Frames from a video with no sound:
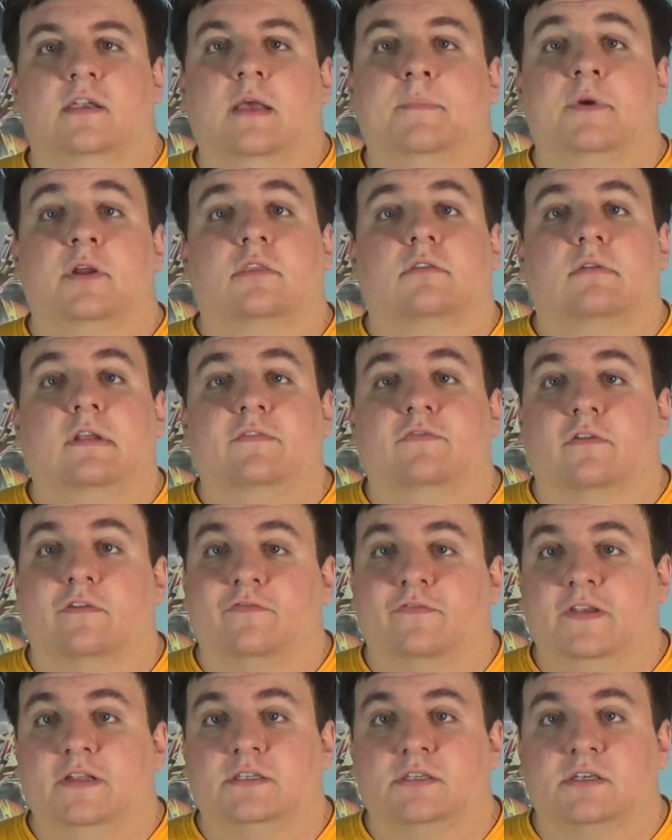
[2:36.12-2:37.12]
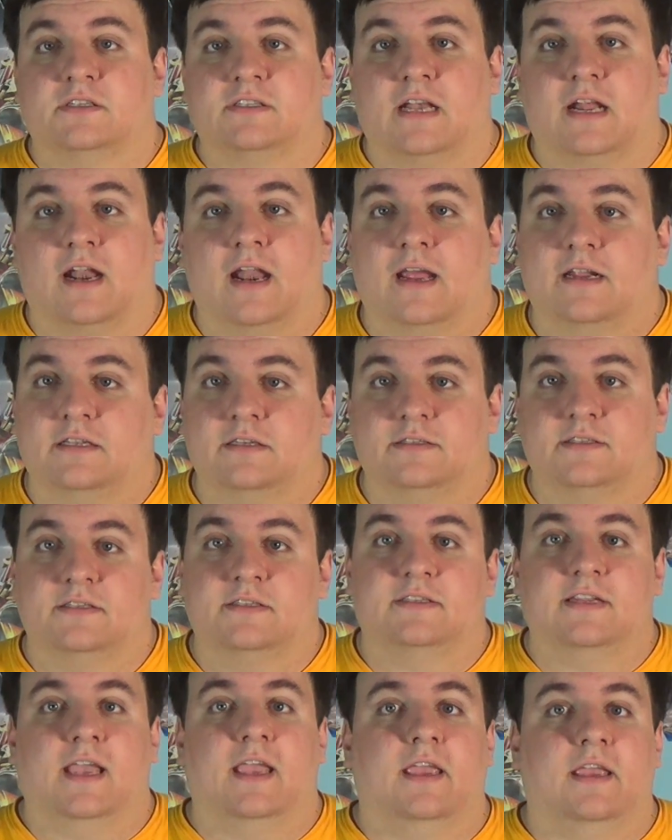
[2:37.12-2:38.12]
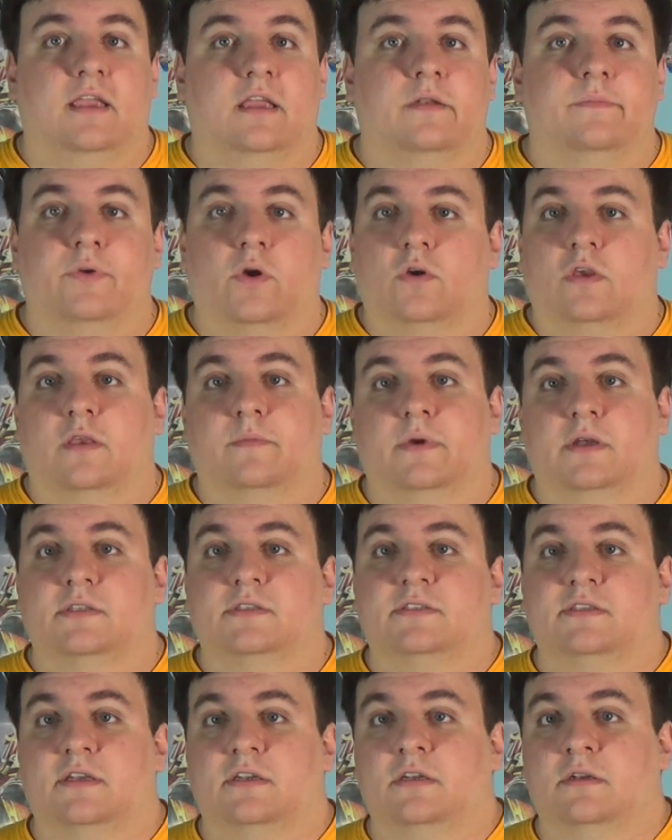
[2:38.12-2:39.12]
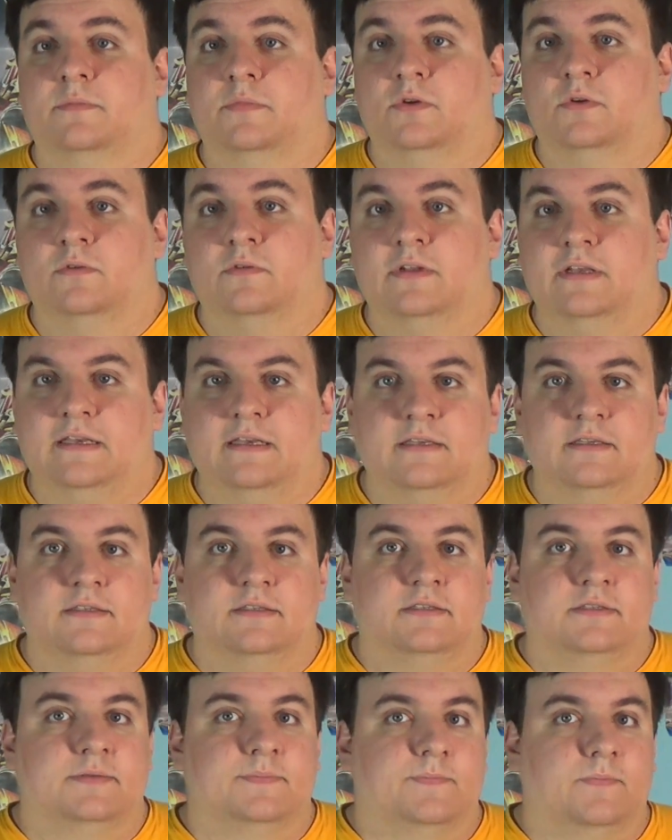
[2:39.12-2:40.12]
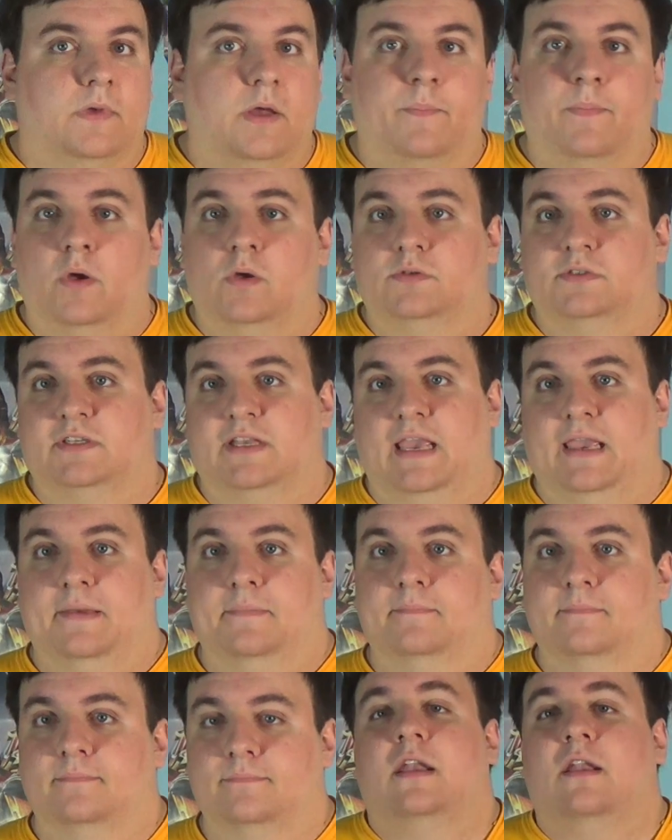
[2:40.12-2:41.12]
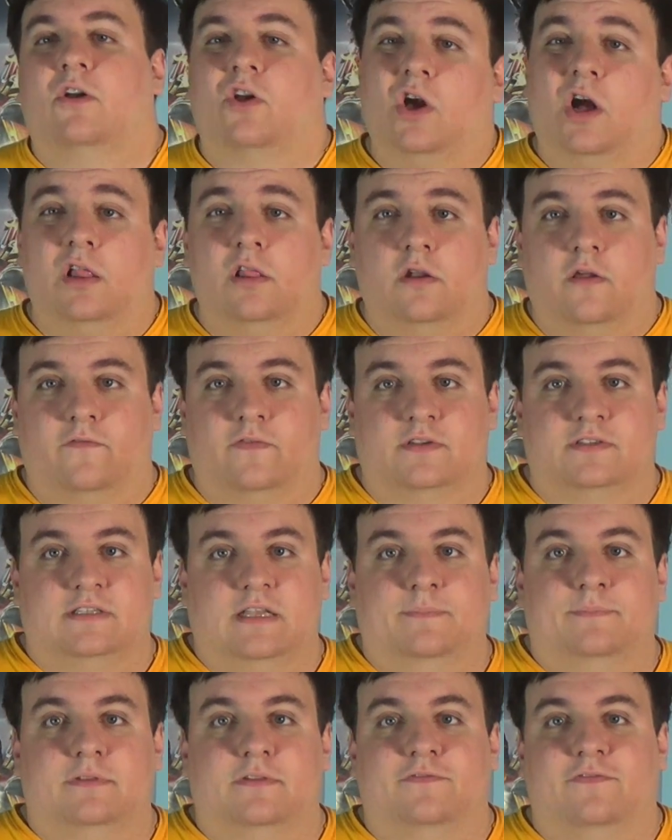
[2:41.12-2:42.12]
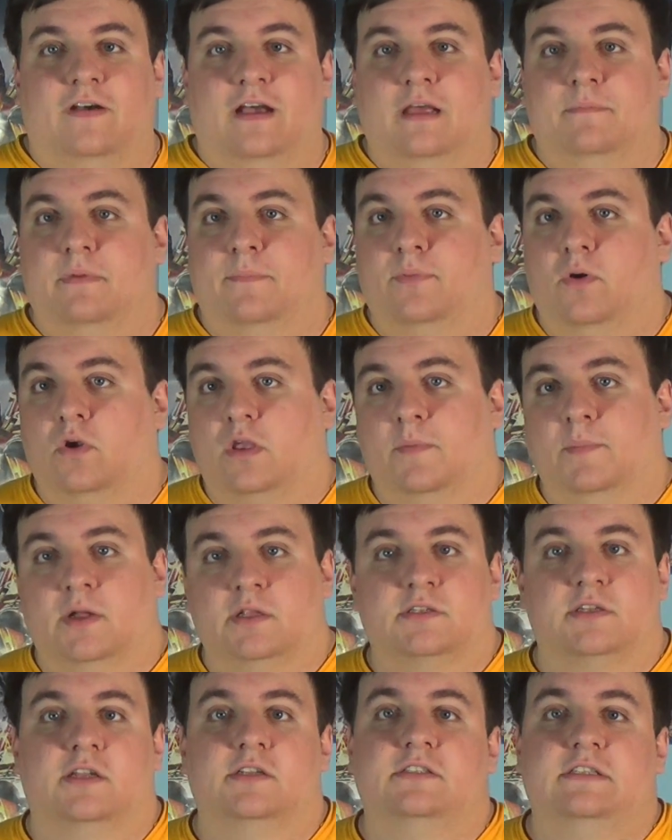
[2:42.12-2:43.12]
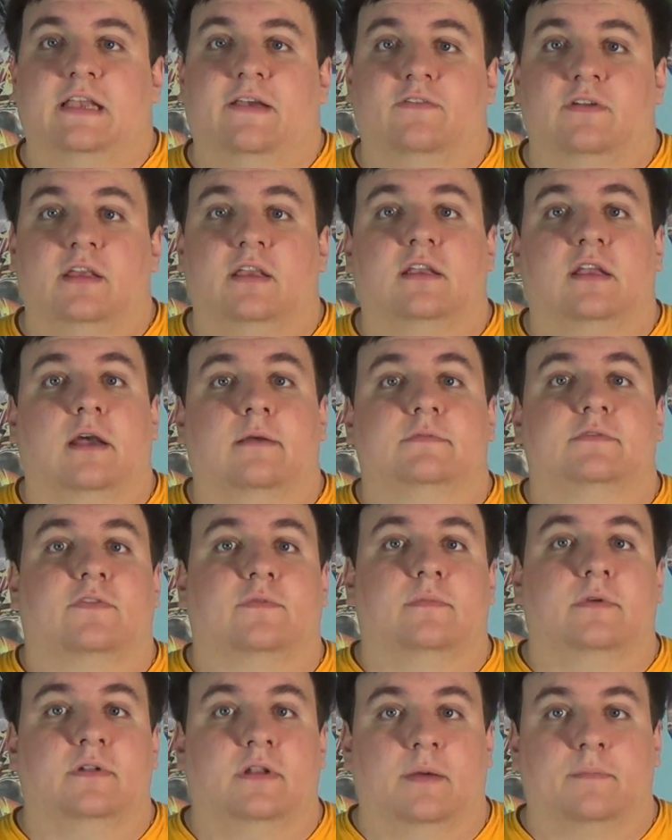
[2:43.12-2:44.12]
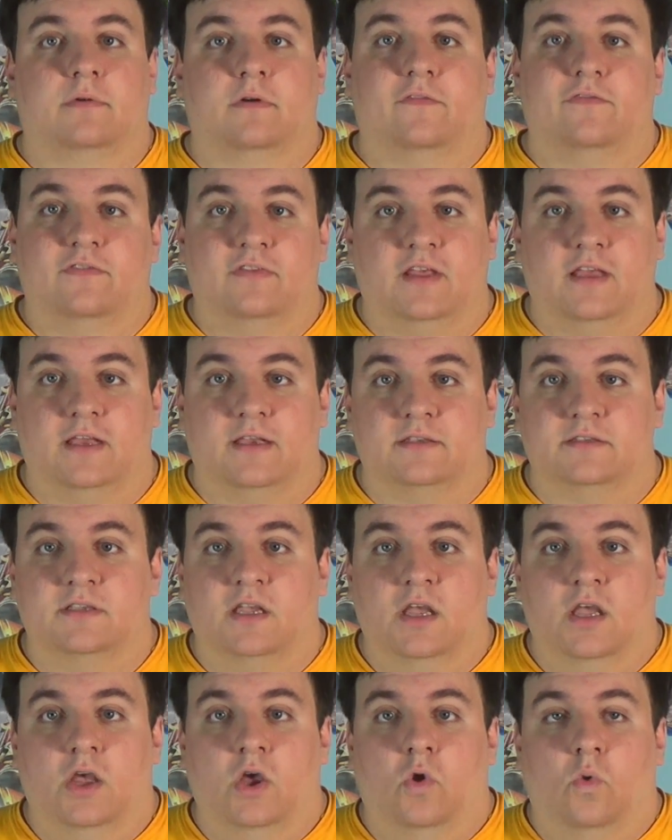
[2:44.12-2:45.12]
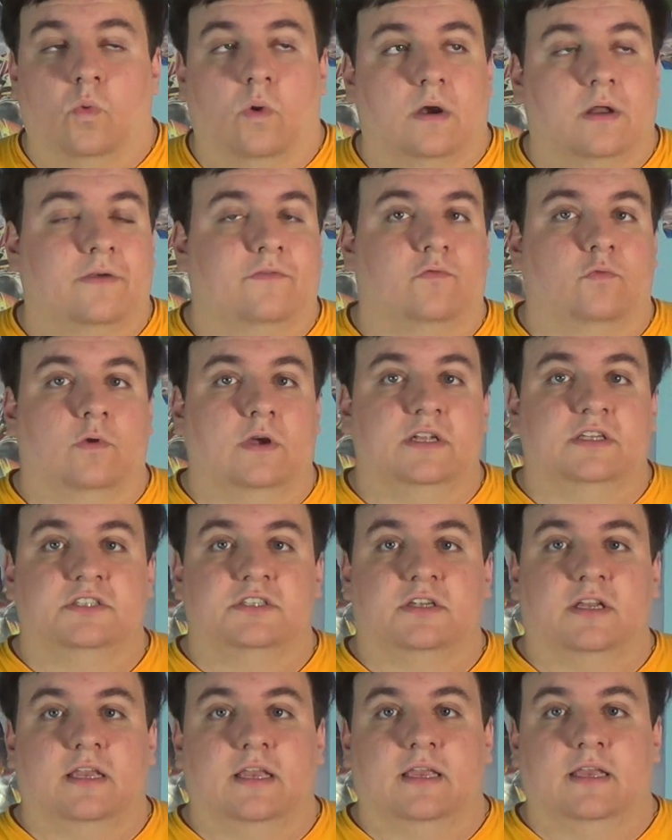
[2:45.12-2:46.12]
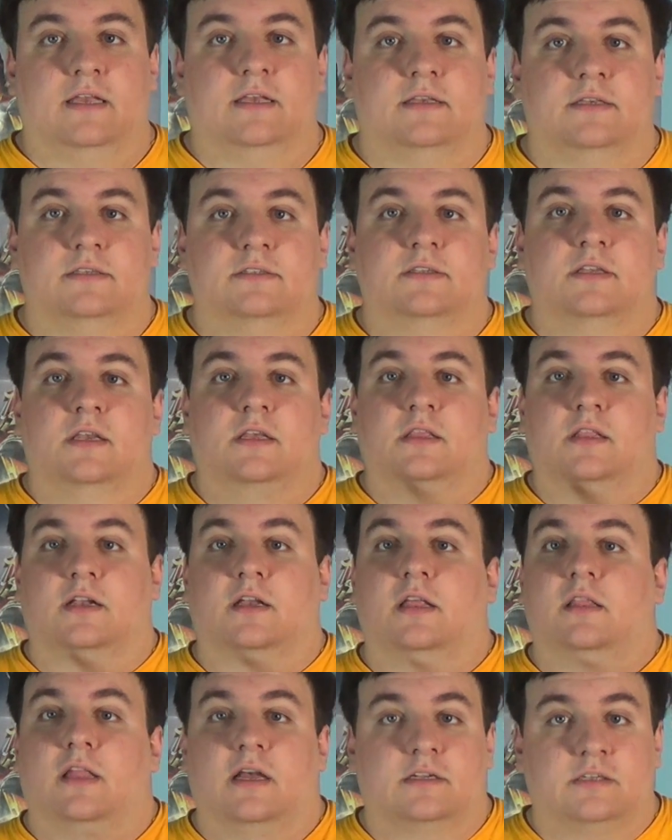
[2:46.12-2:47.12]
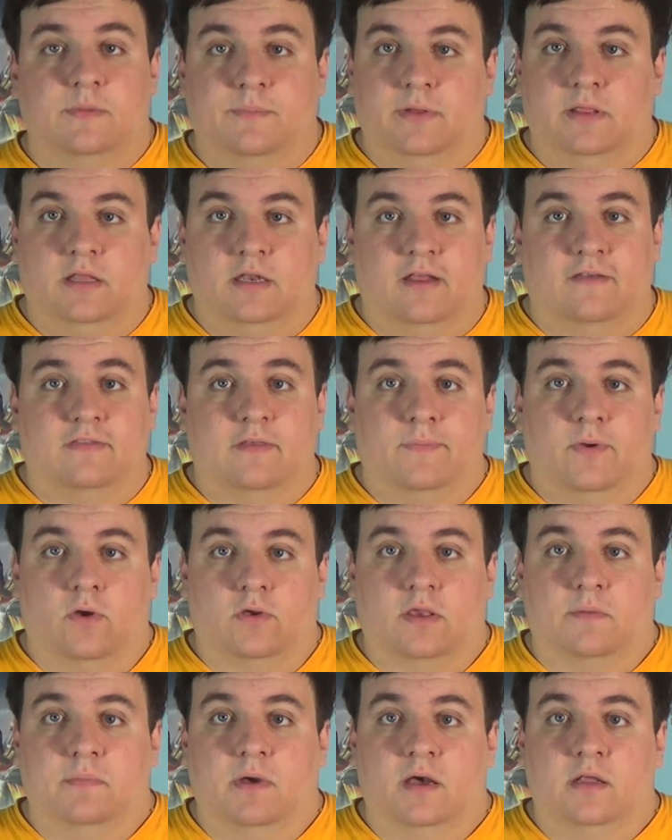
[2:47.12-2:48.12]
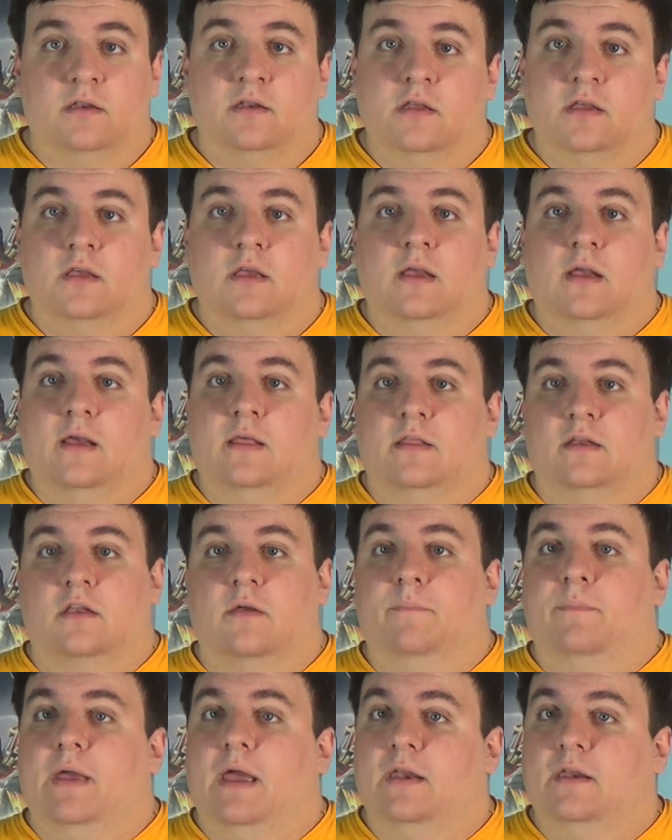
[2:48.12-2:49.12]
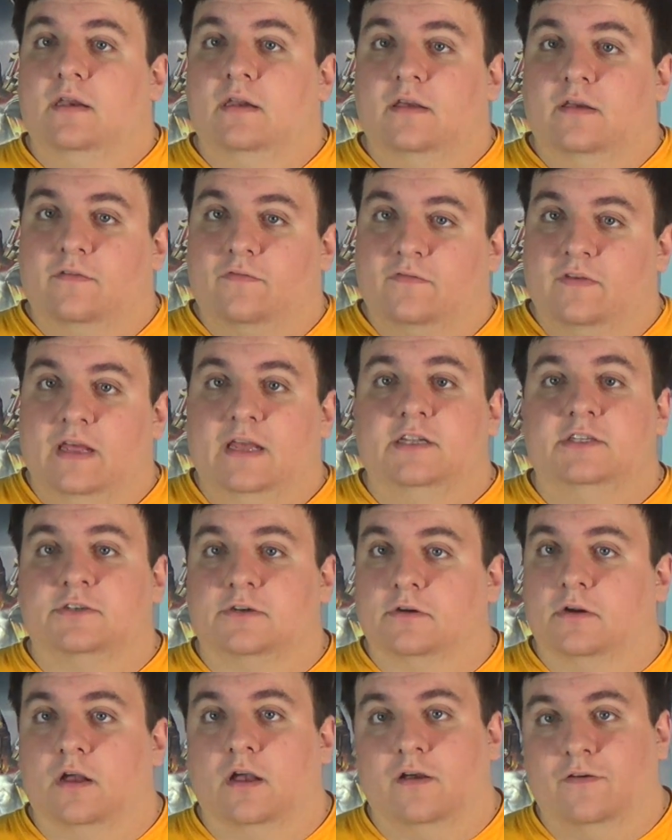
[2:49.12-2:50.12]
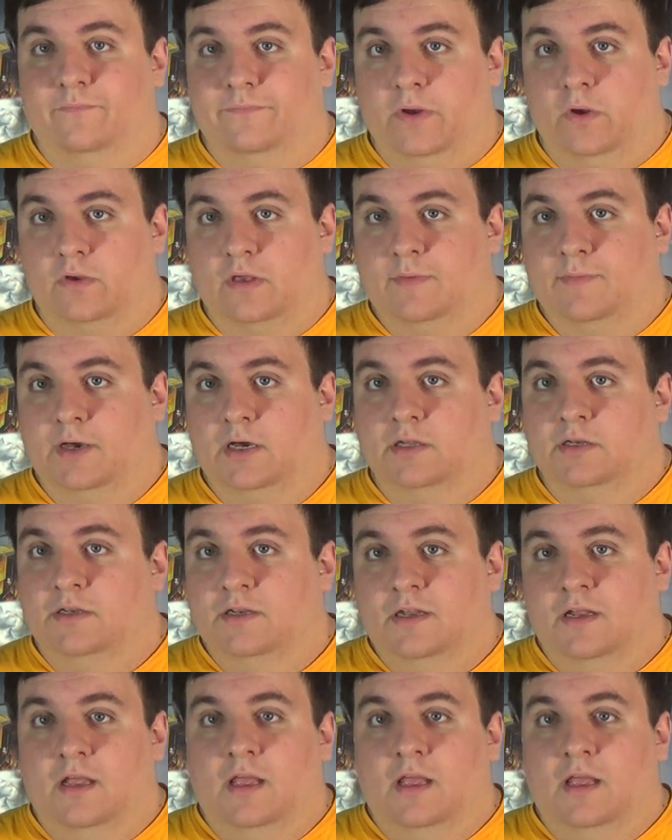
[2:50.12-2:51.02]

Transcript: Number 3 for features I'd like to stay in Pokemon Sun and Moon is a post-game. Now call it oversimplified, but Pokemon's longevity comes from a number of things. One of which is the collectability of the Pokemon, the competitive nature of Pokemon,